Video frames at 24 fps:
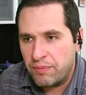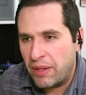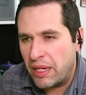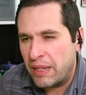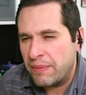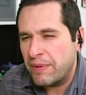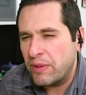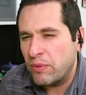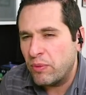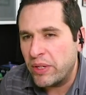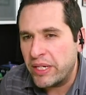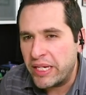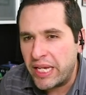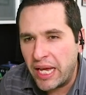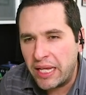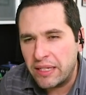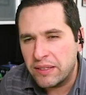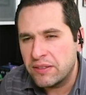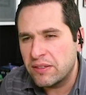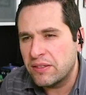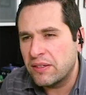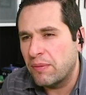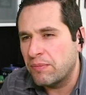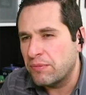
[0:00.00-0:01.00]
Maybe we
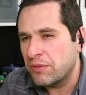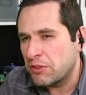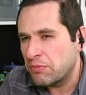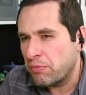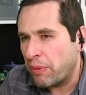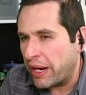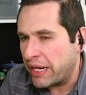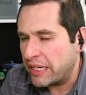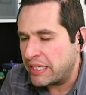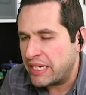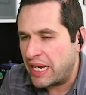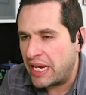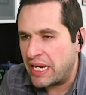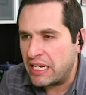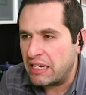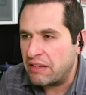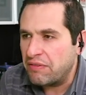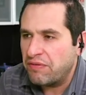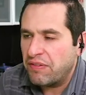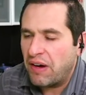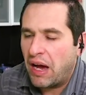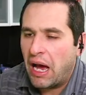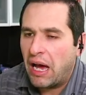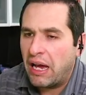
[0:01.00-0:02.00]
get some spike to
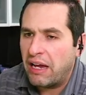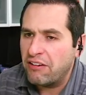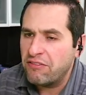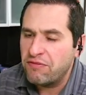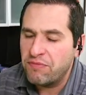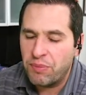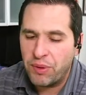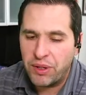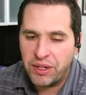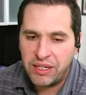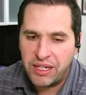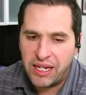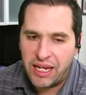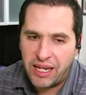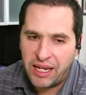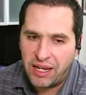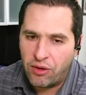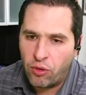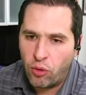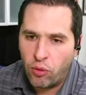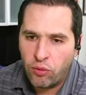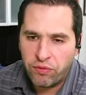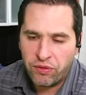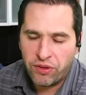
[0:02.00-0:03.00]
85, but
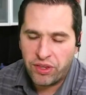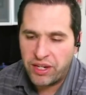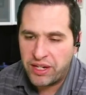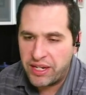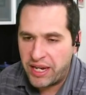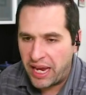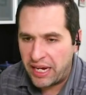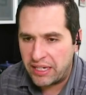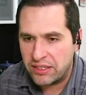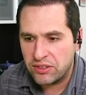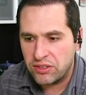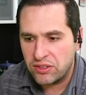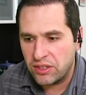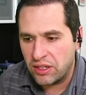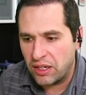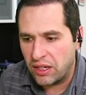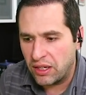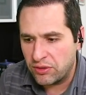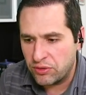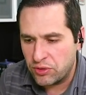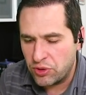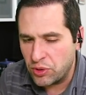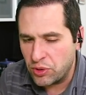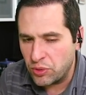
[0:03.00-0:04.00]
it, over the next
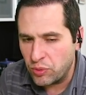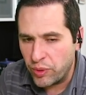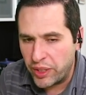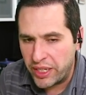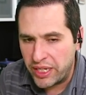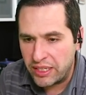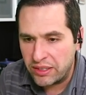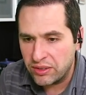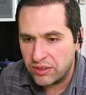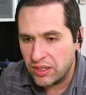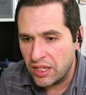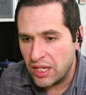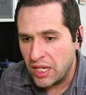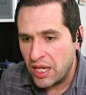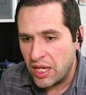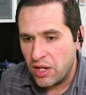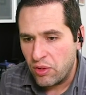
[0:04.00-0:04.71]
uh, two weeks,